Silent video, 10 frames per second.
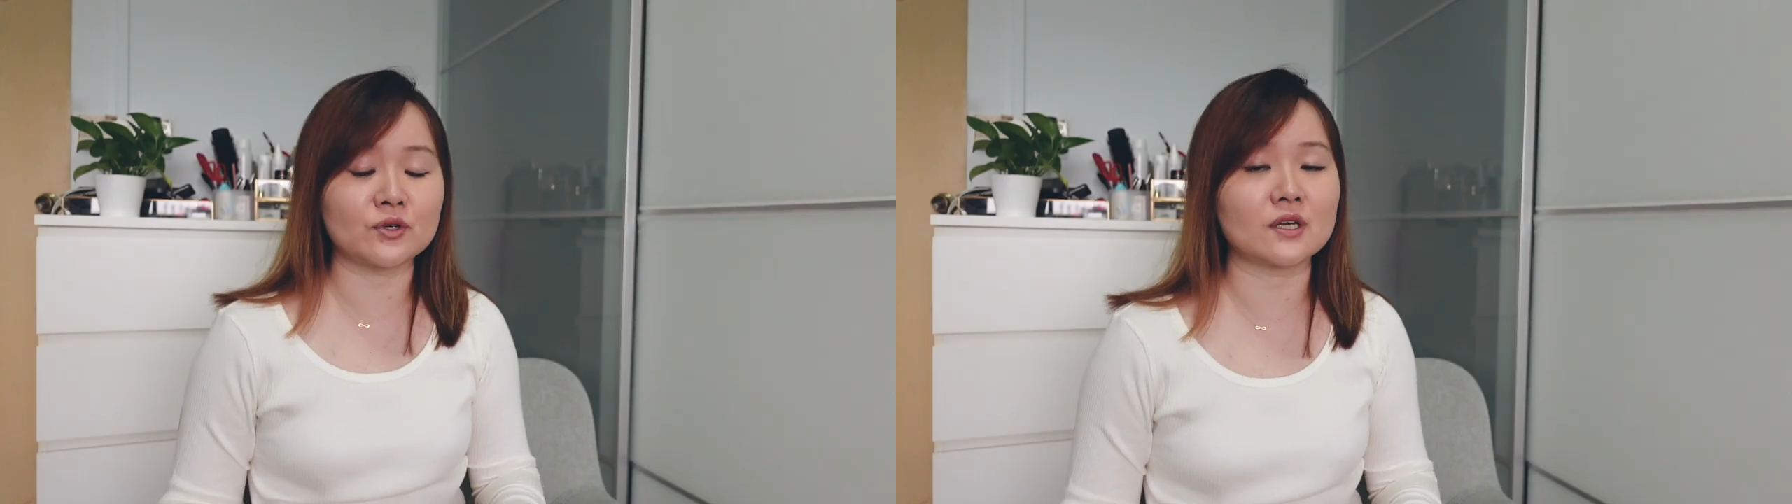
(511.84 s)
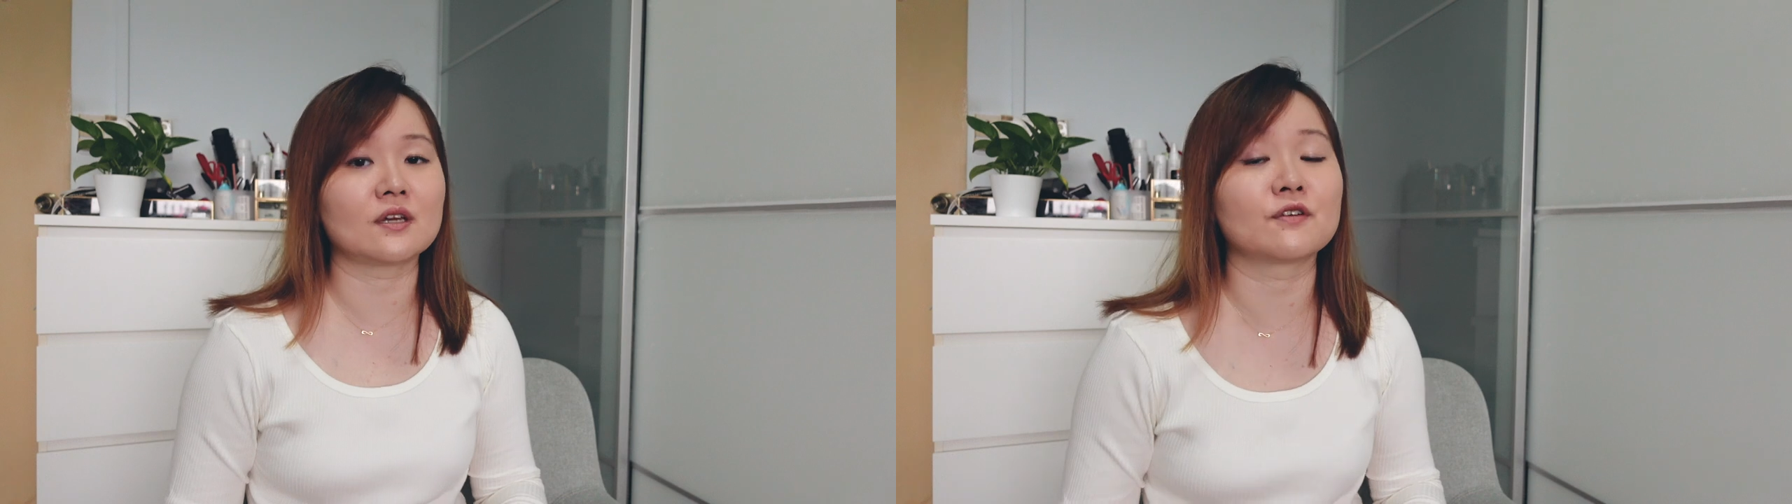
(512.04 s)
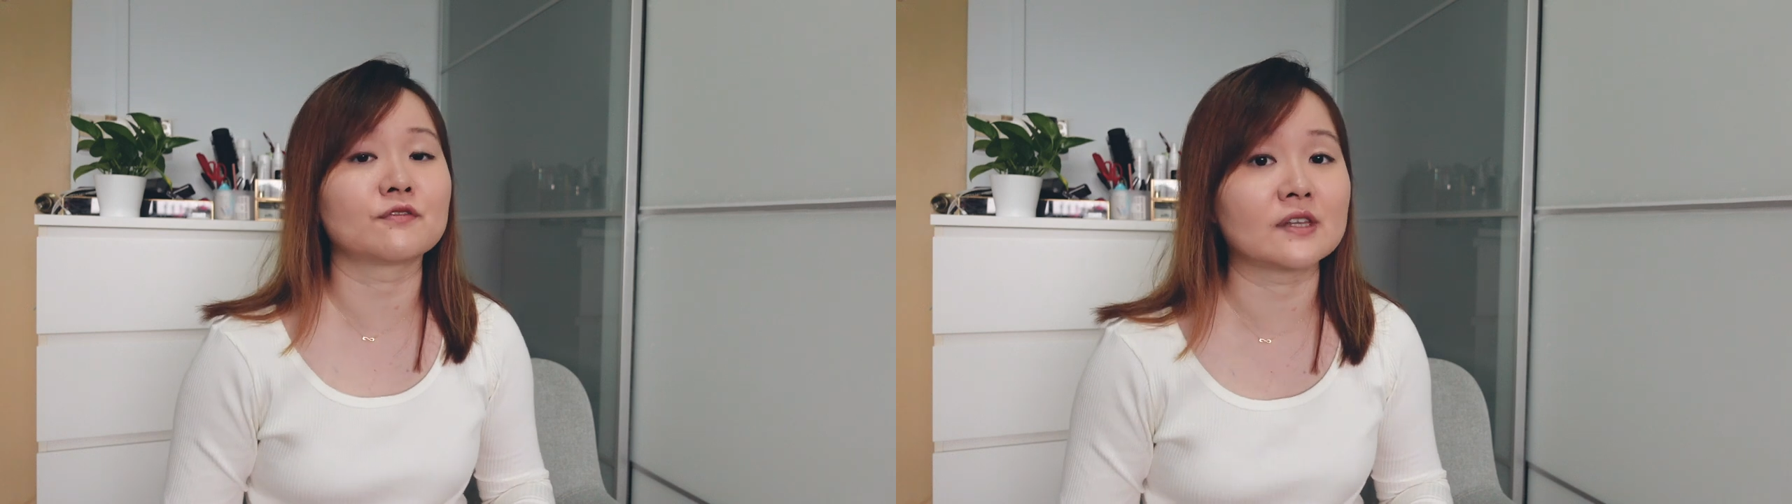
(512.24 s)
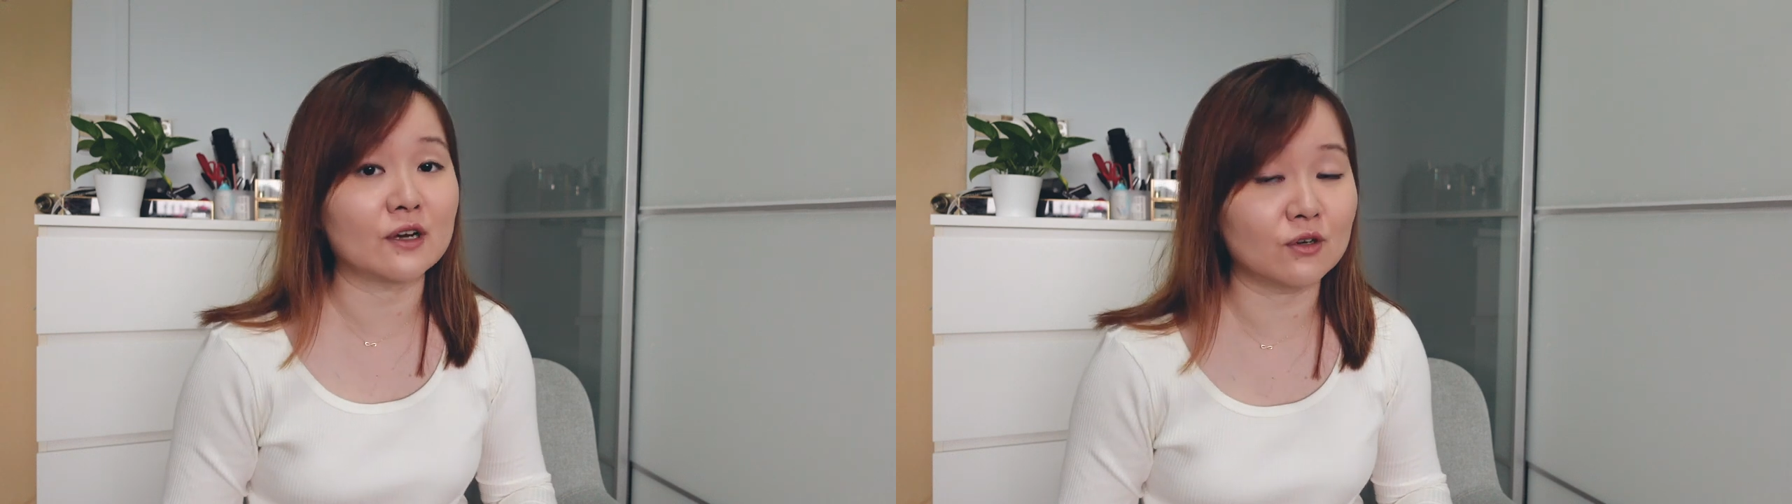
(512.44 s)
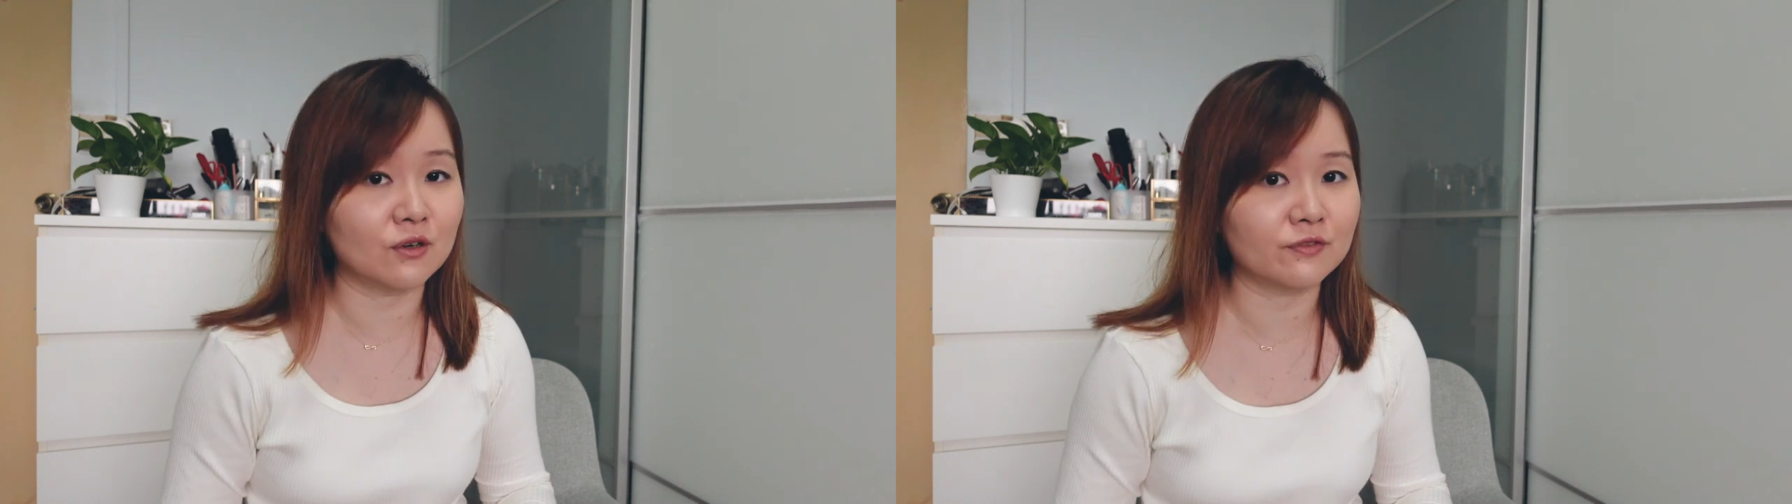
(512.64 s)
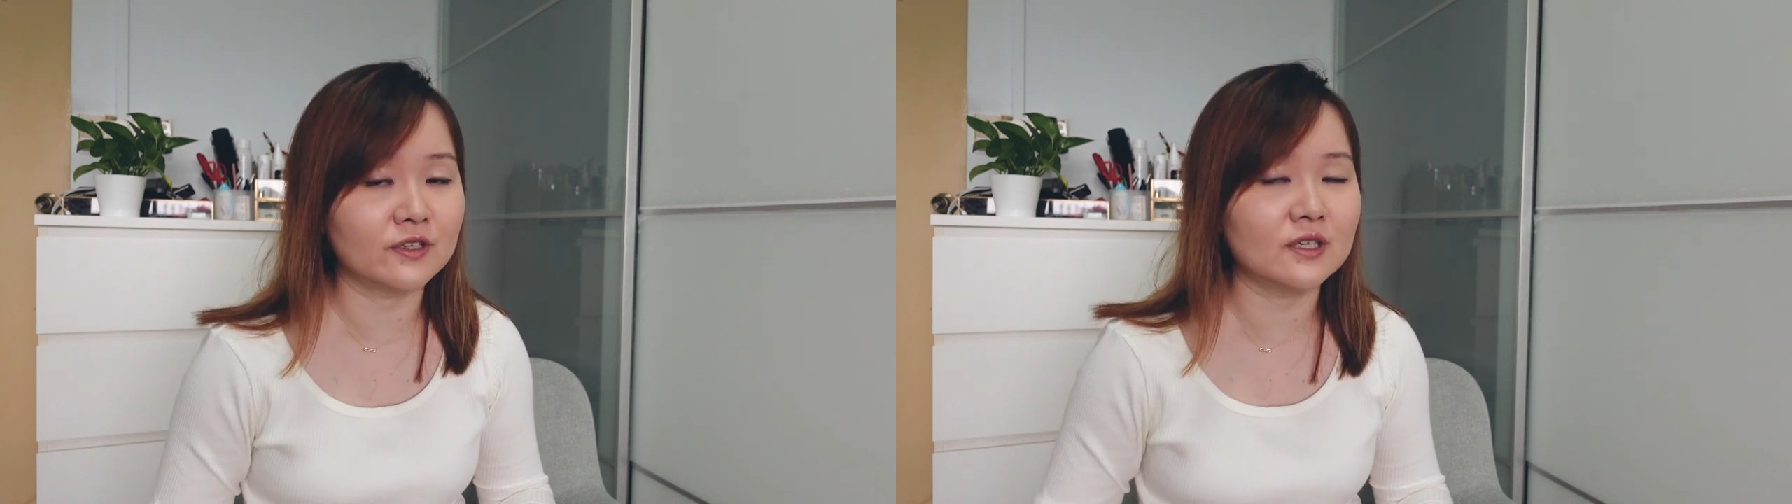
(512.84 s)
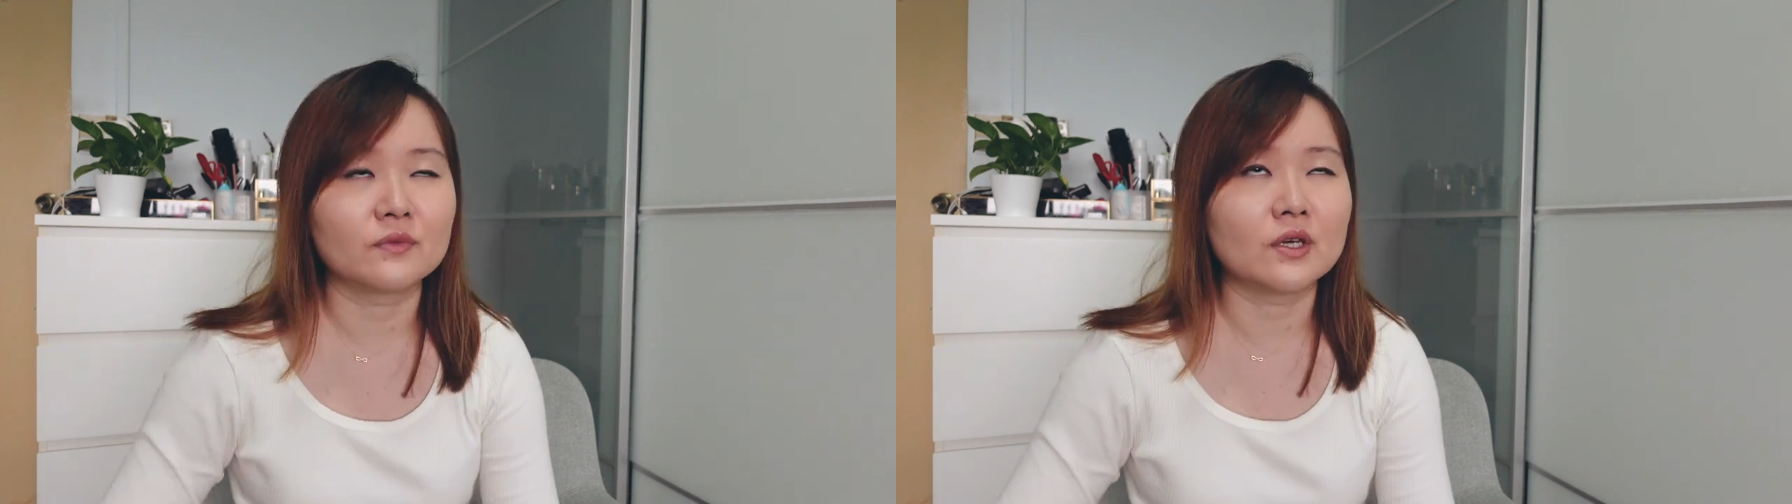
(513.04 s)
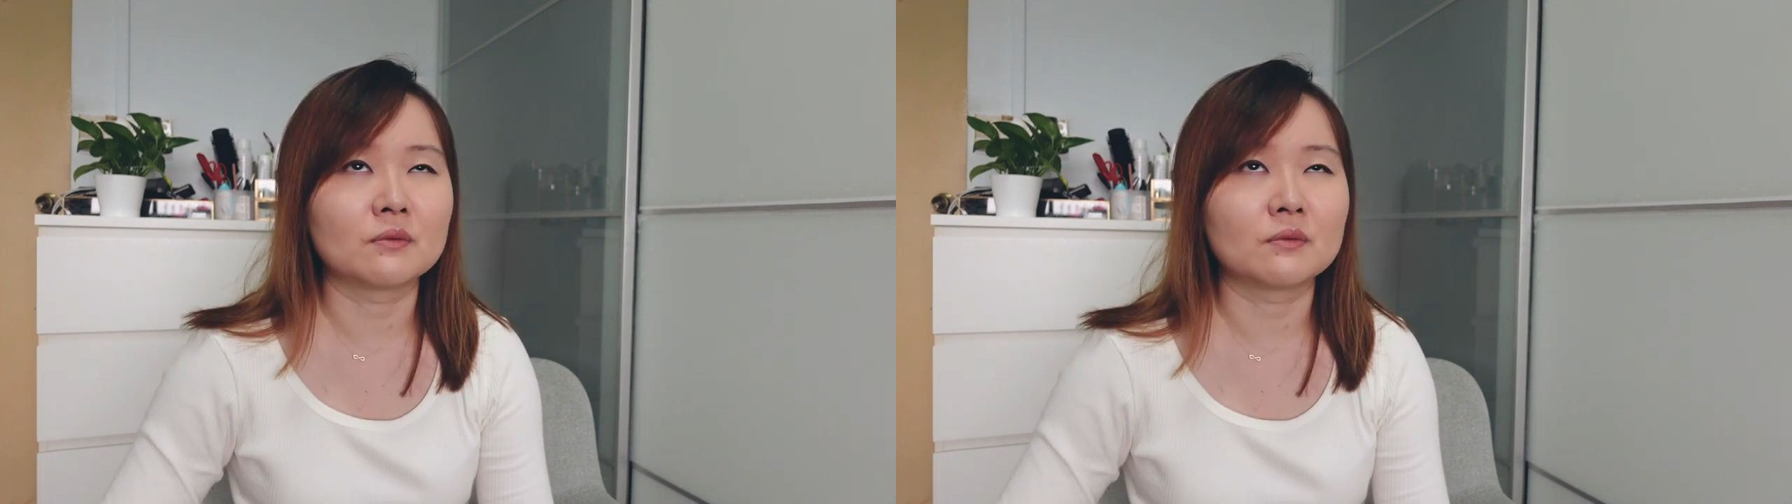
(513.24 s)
you can have dark coffee.